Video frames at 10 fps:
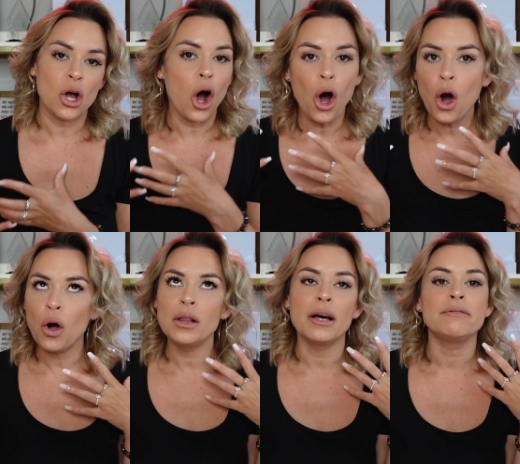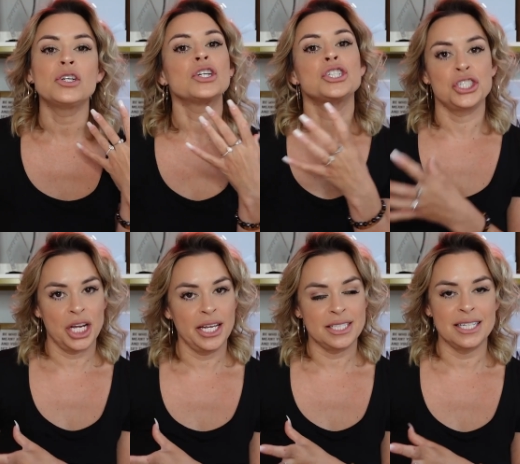all of your
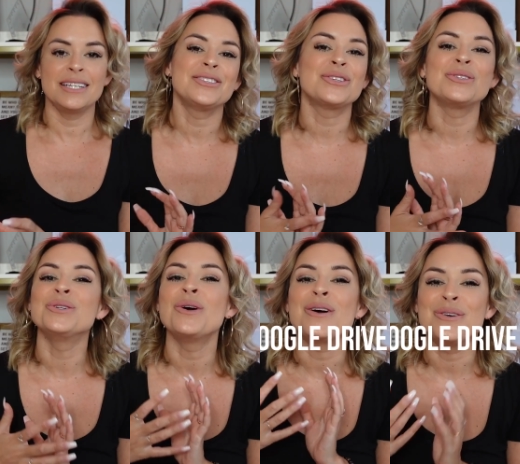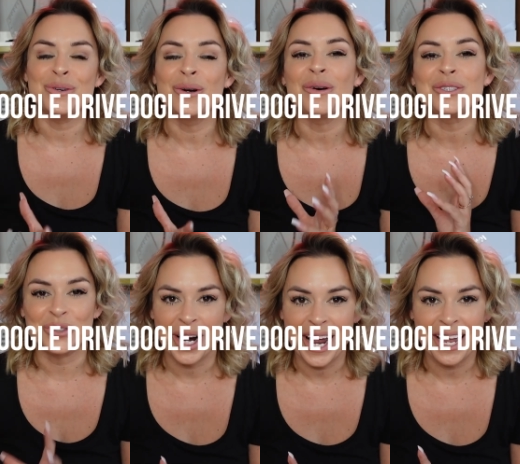shit is through Google
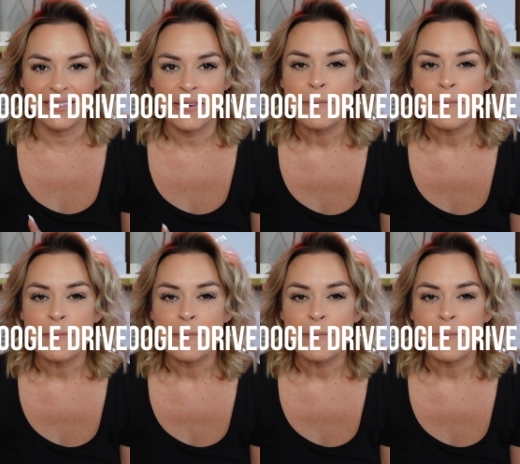Drive.